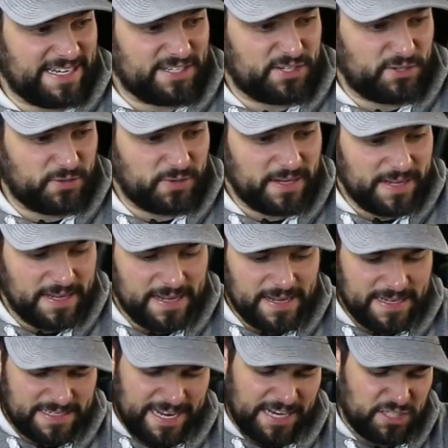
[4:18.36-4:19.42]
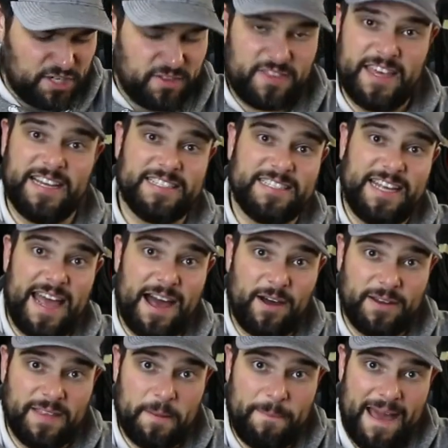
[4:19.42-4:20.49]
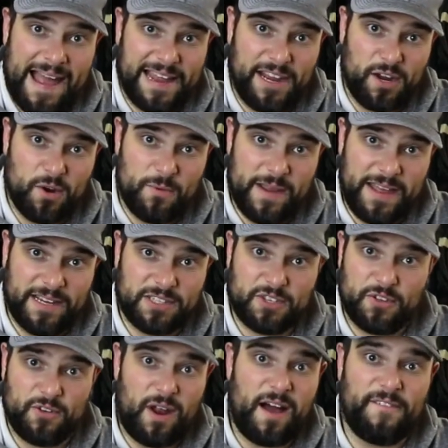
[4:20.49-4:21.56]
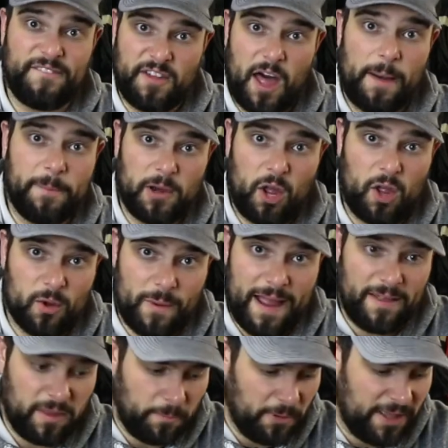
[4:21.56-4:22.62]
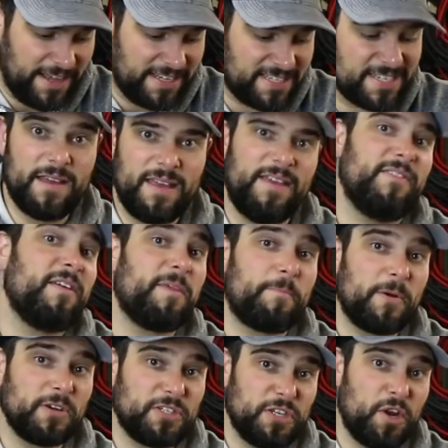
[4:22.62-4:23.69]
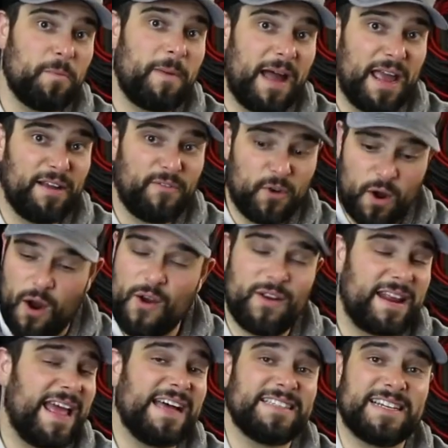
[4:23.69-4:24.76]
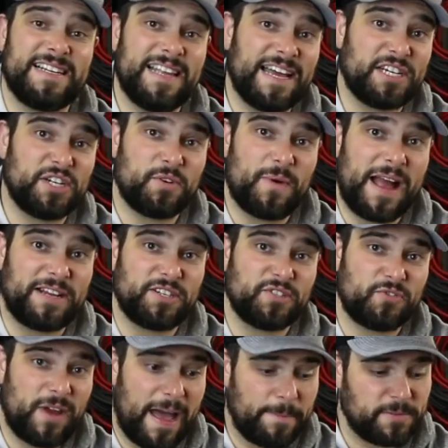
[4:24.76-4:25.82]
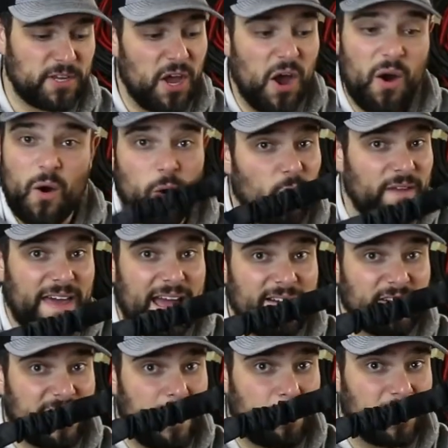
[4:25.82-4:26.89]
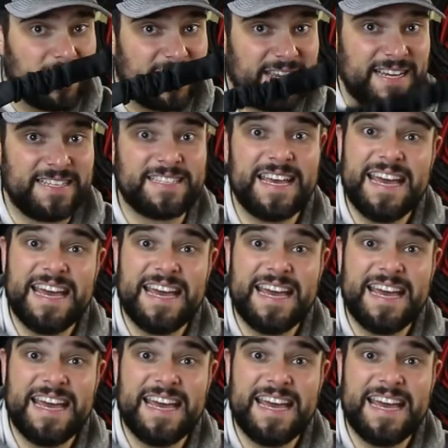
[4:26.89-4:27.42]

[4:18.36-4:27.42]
to tension things down in the back of your rig so they're not flopping all around the place. Even if the person you're buying for already has a collection of ratchet straps or they have a couple of these,